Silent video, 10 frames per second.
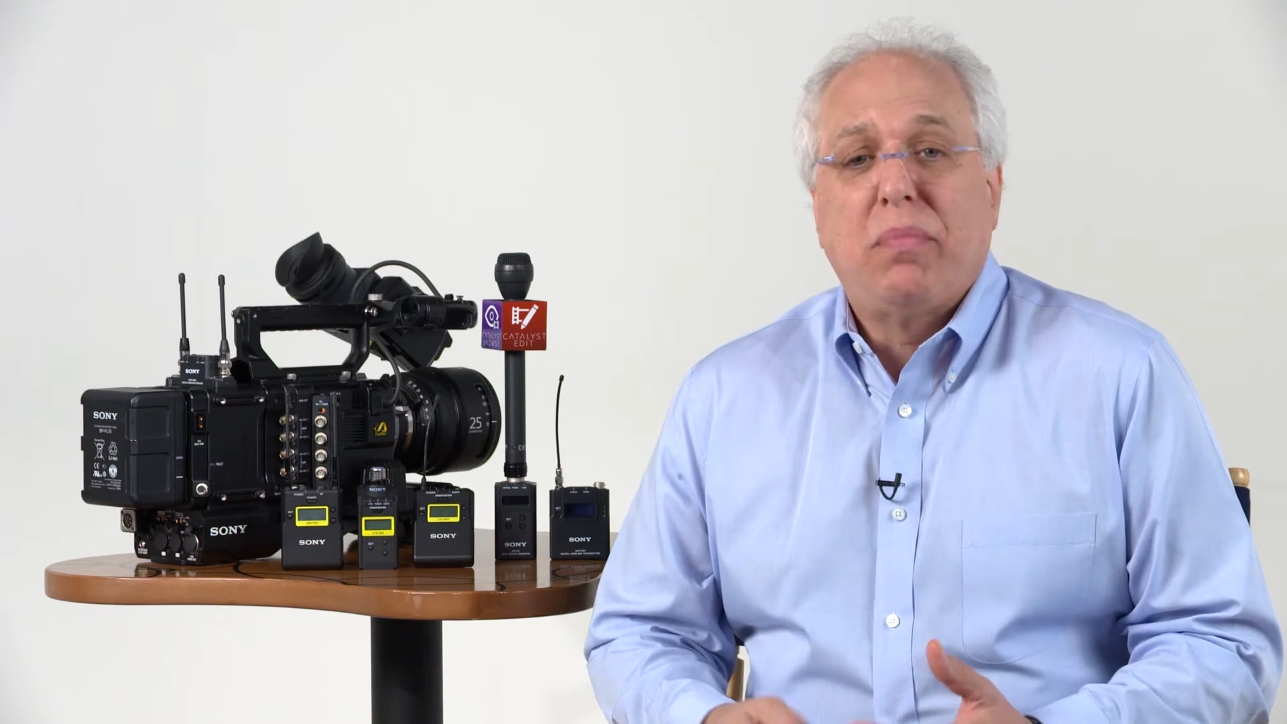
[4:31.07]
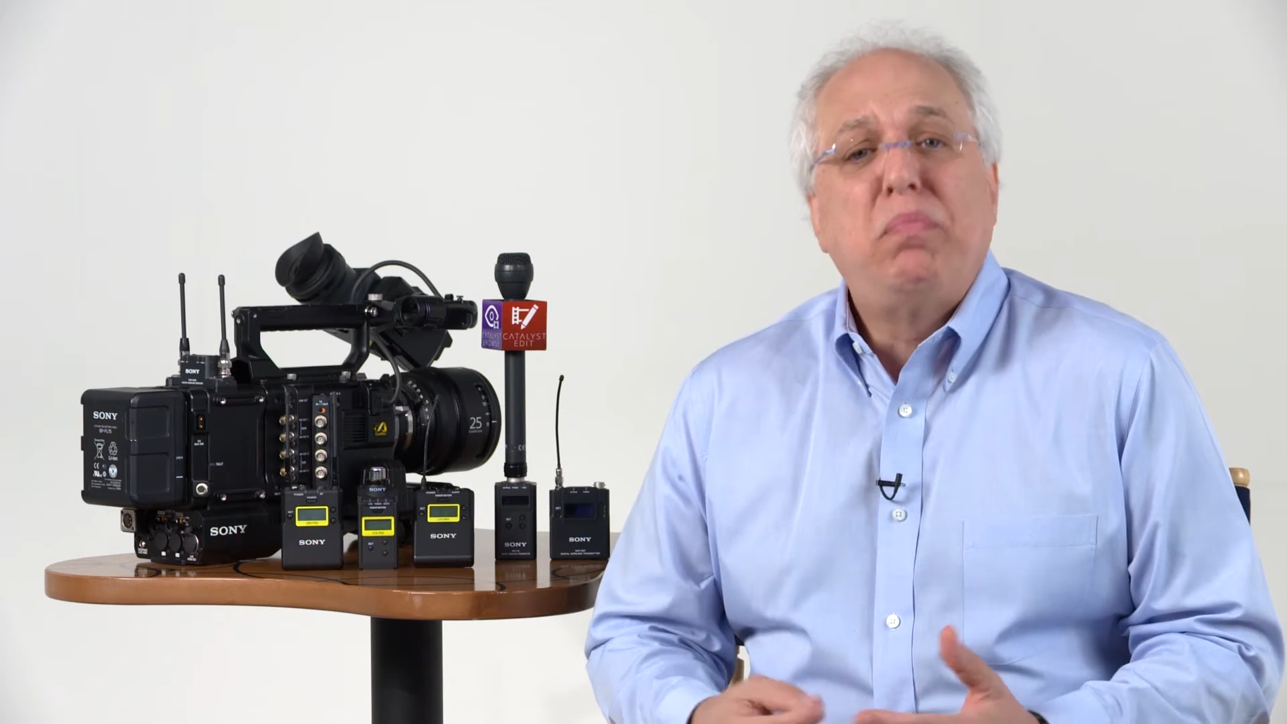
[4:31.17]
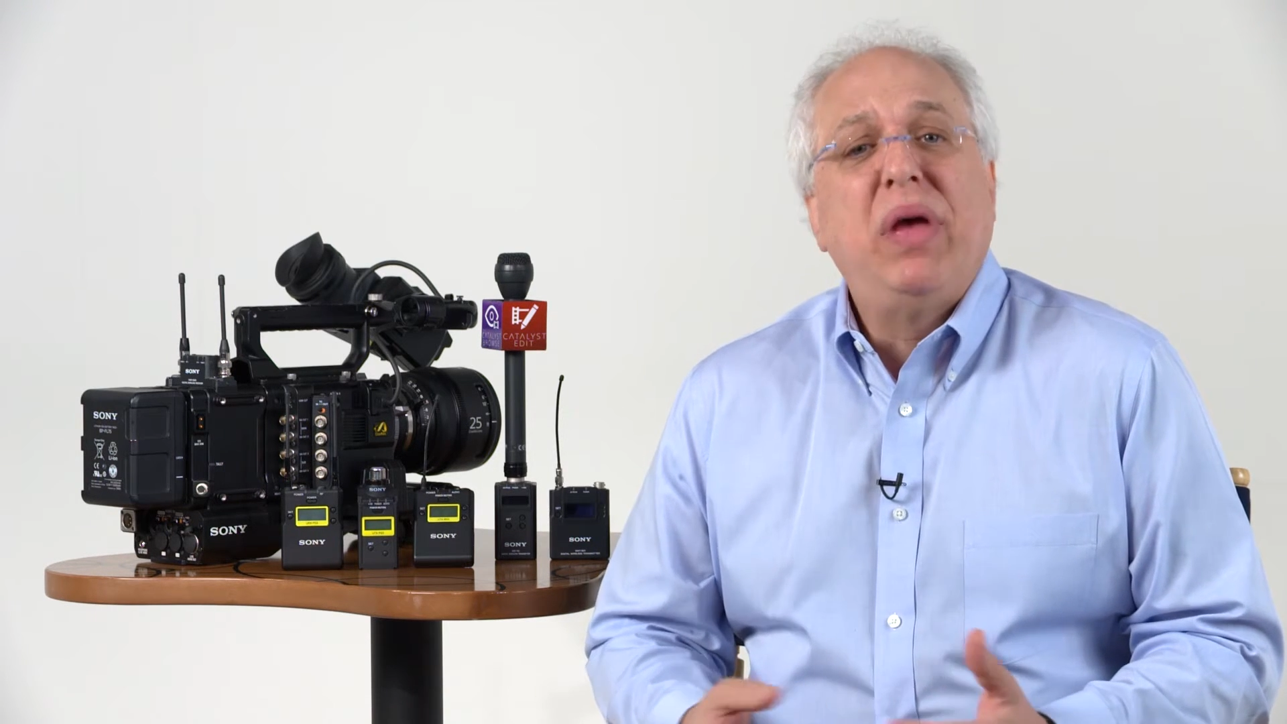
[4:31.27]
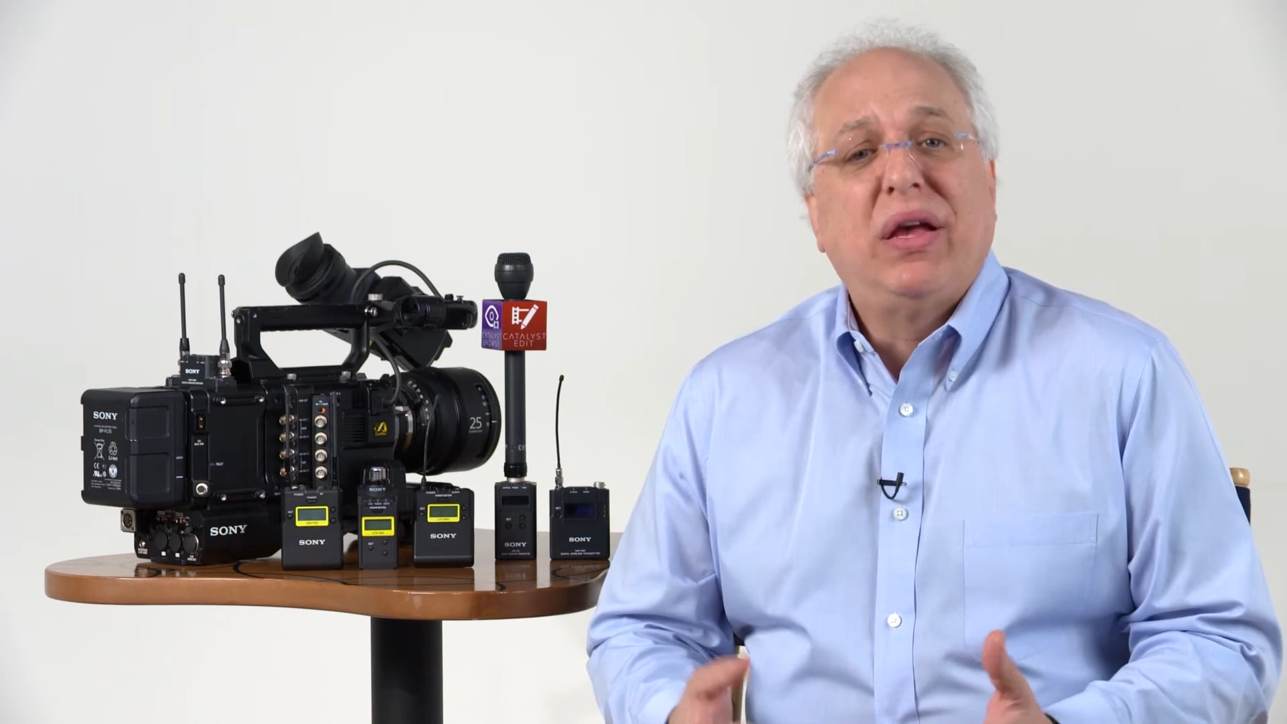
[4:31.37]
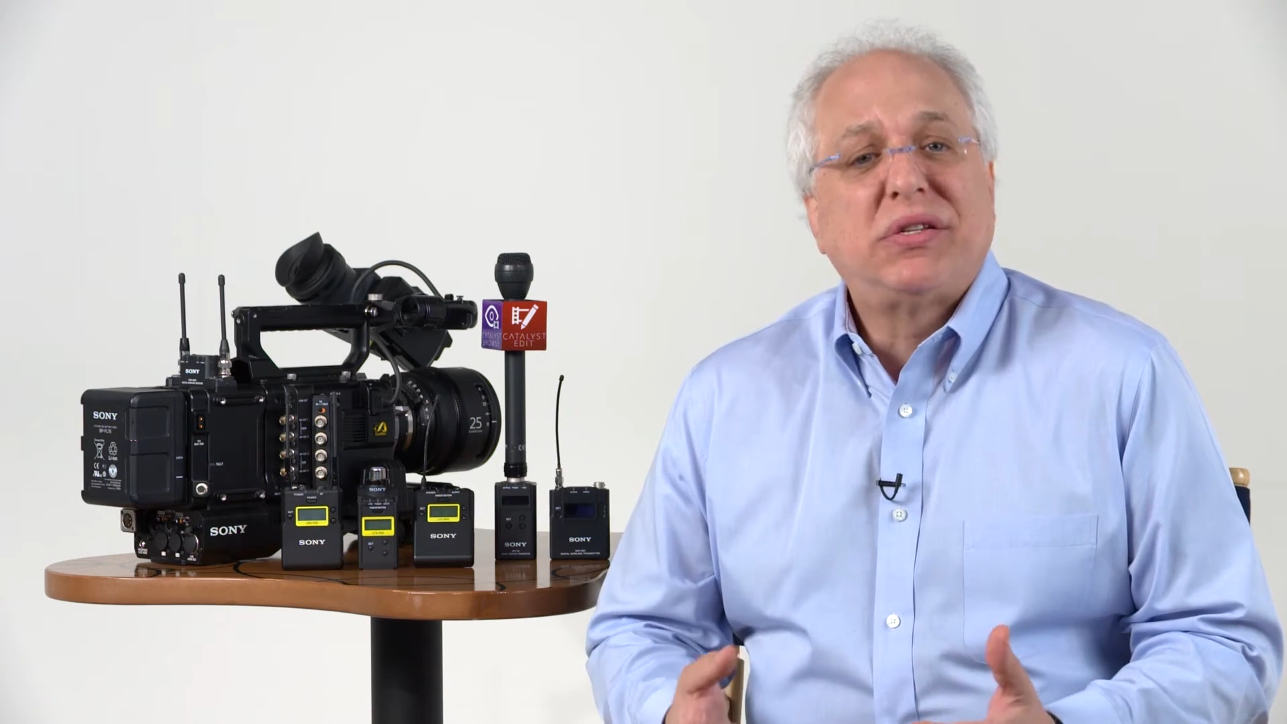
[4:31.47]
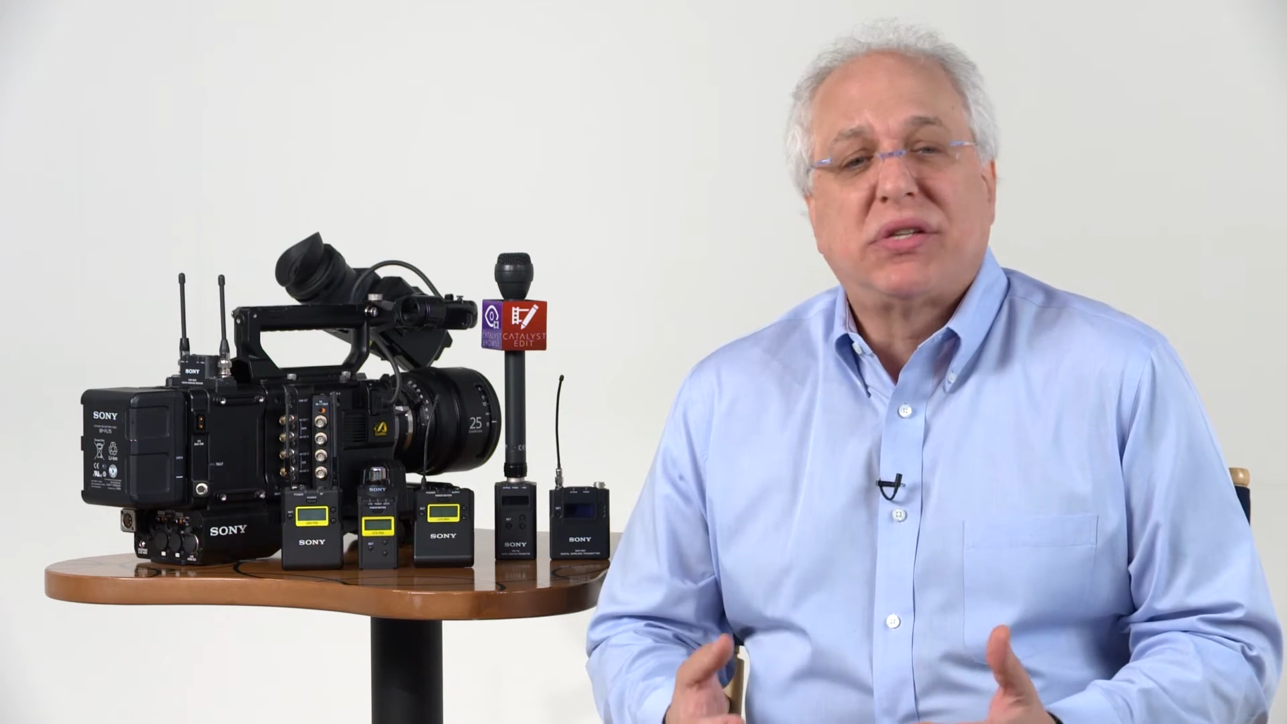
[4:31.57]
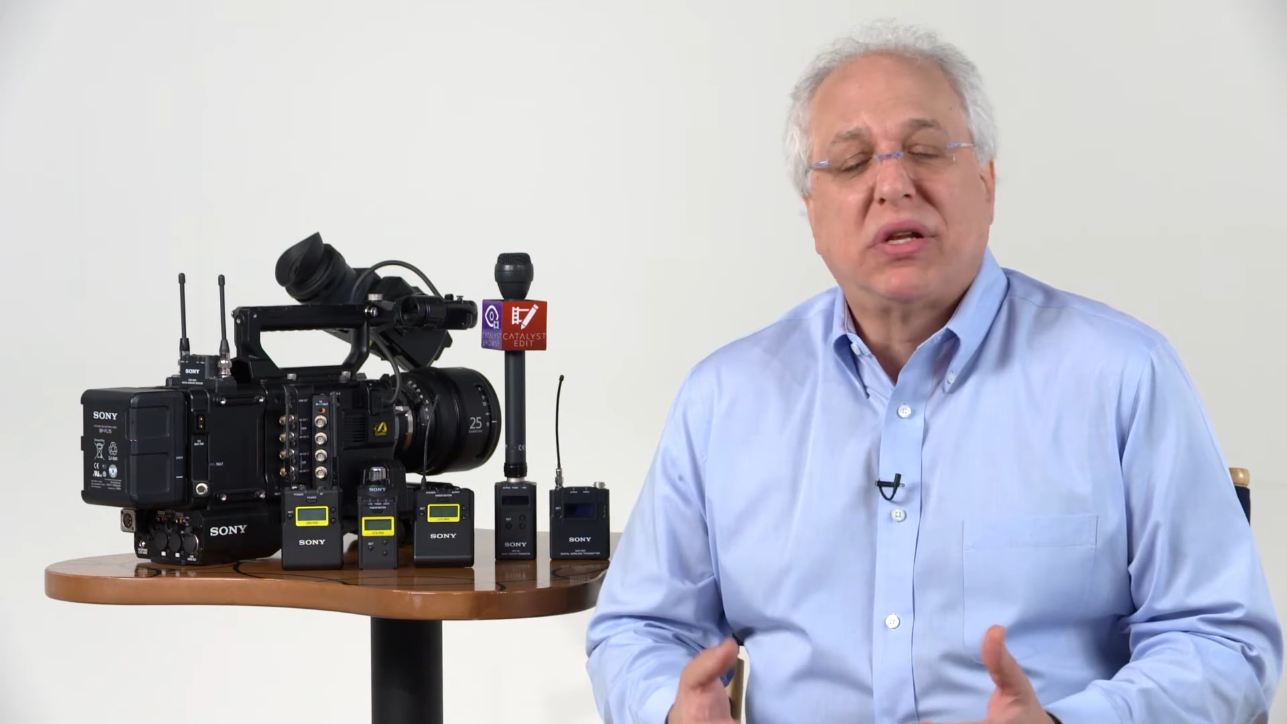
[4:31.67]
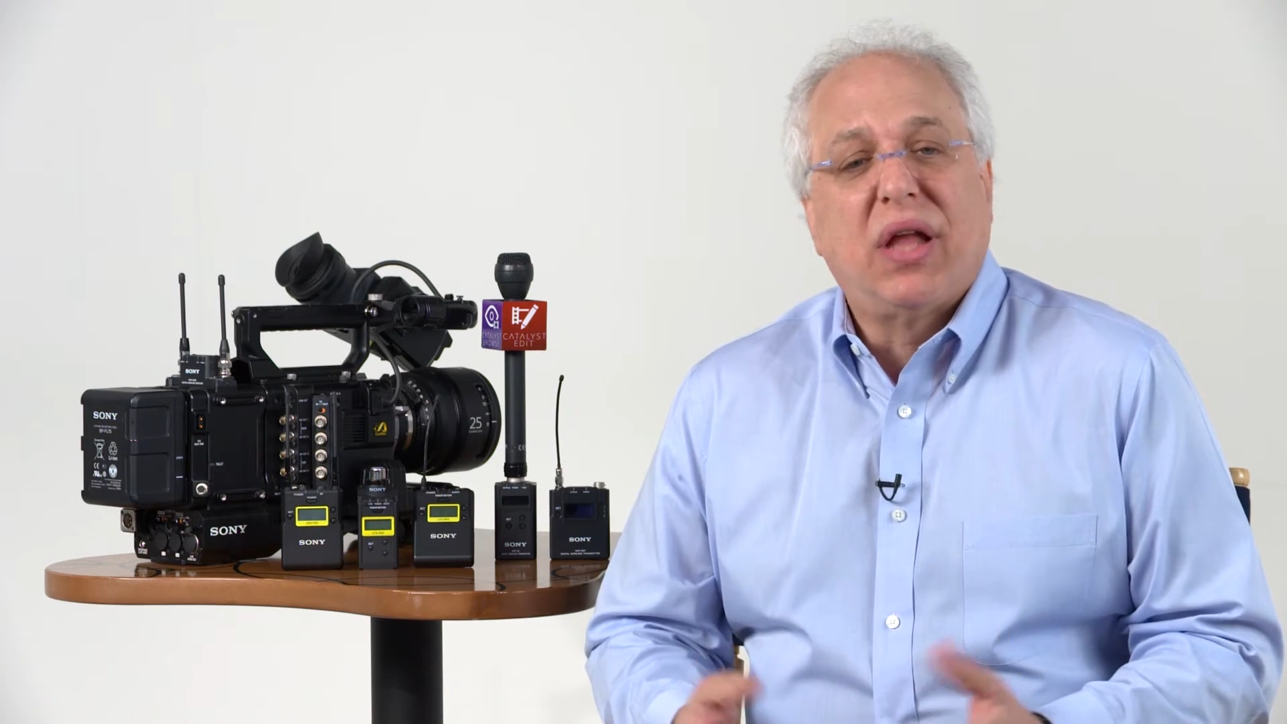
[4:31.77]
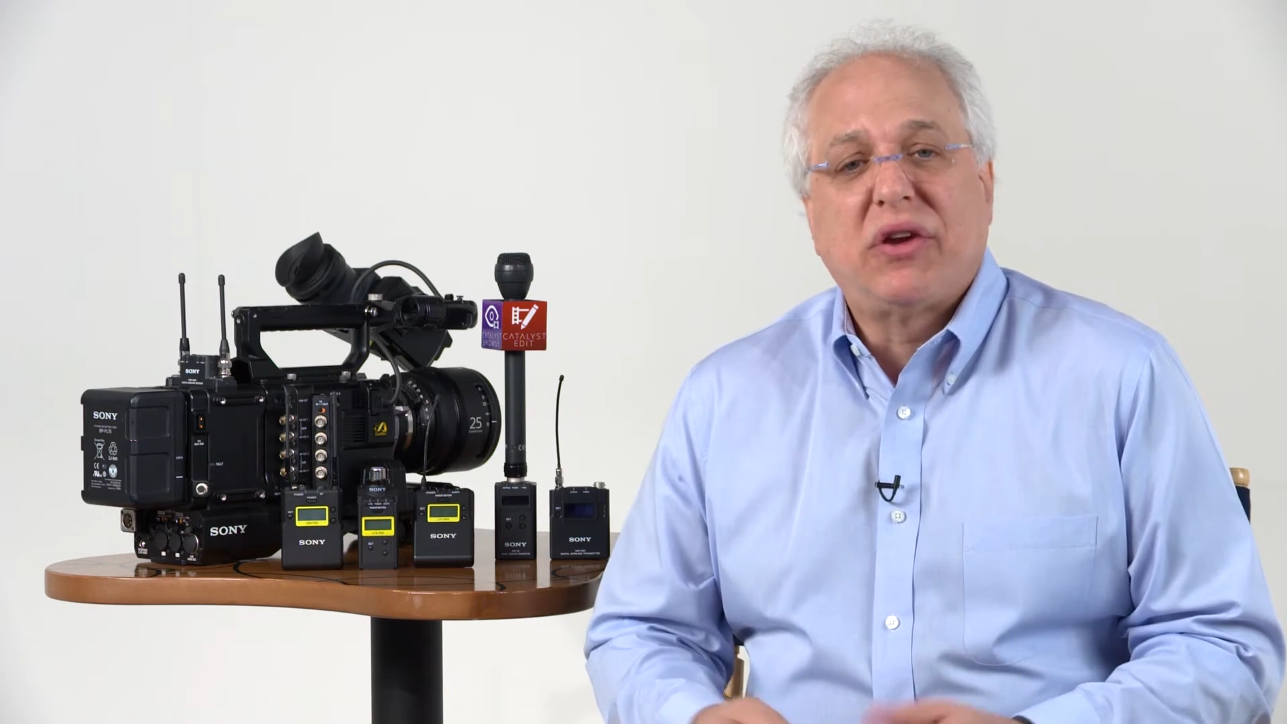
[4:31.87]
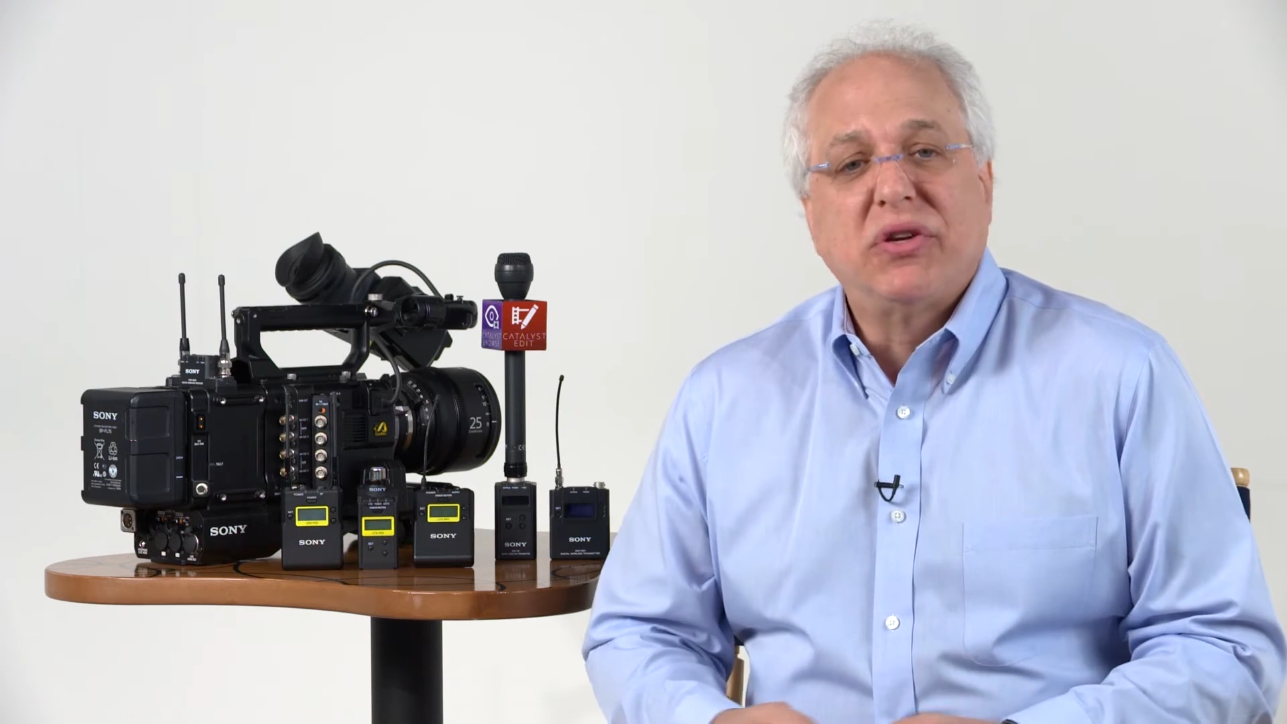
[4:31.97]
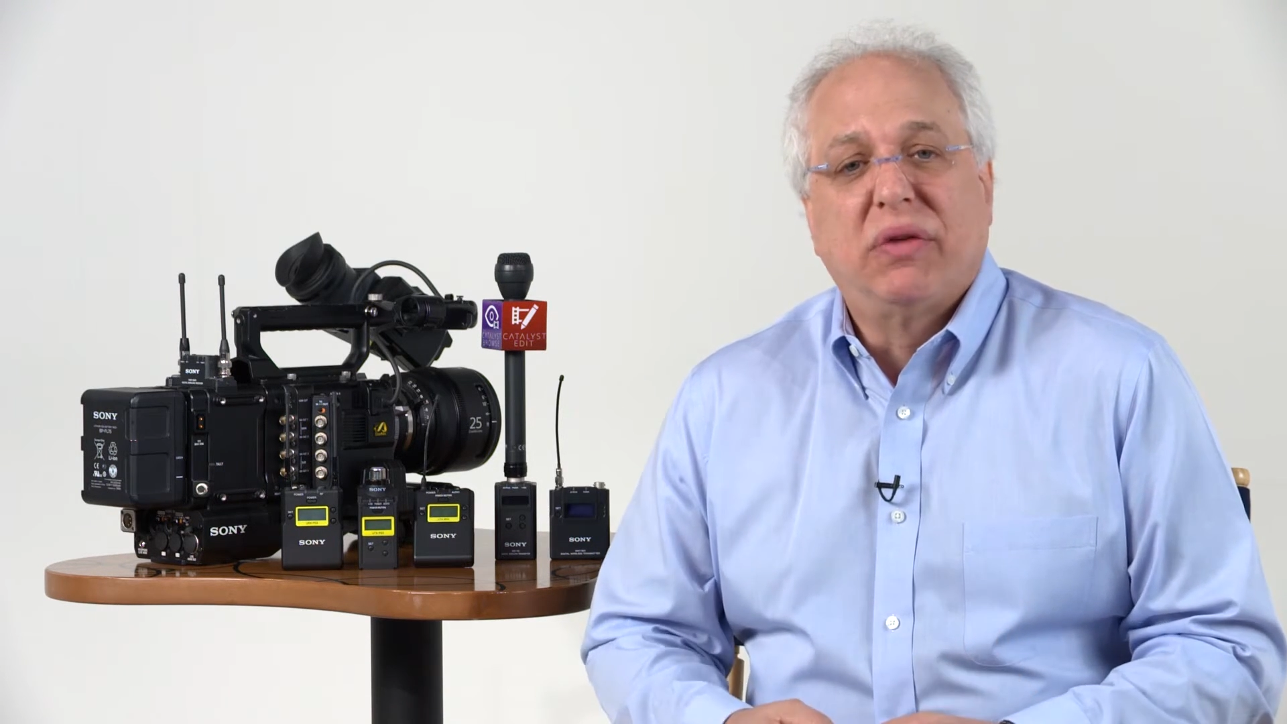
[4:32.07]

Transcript: biggest selection